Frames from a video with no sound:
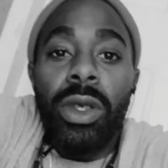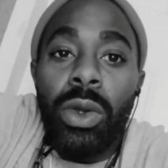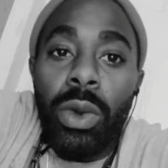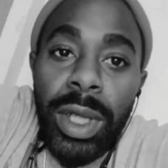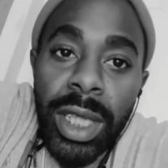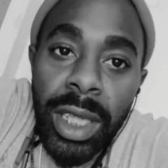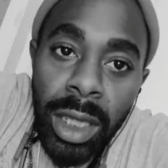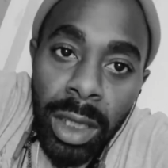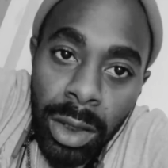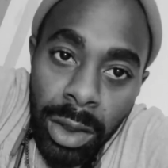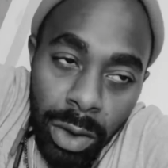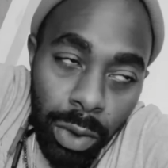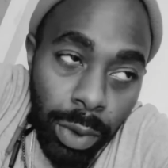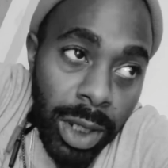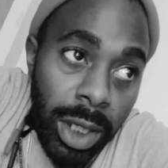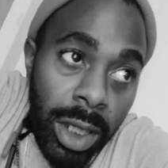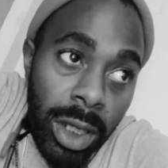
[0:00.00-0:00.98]
Greetings,
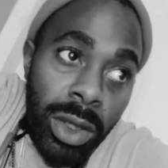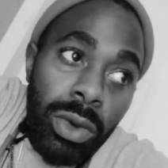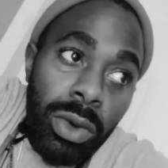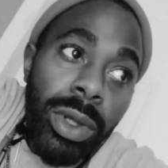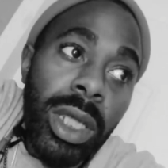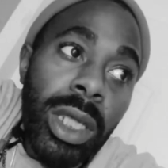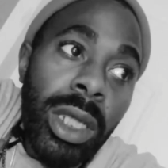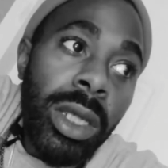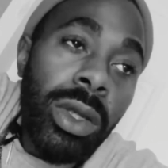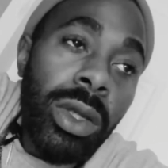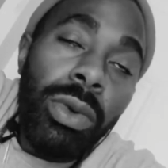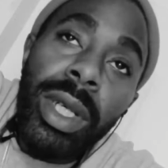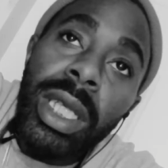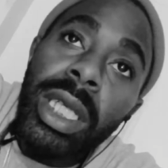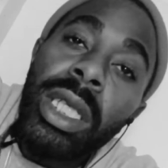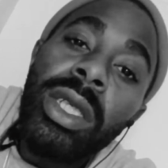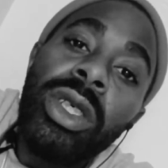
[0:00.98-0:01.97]
greetings, greetings,
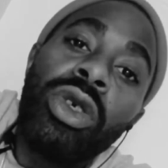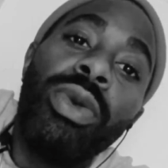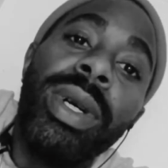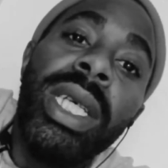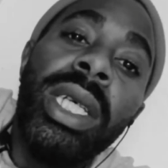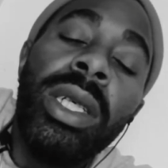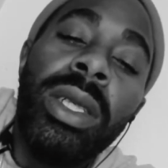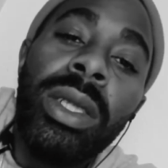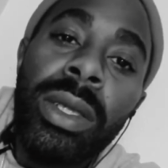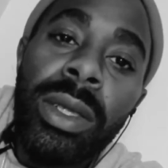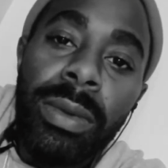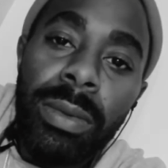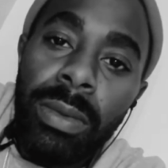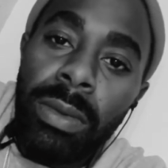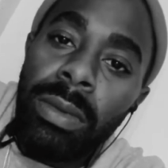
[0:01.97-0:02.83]
greetings, greetings.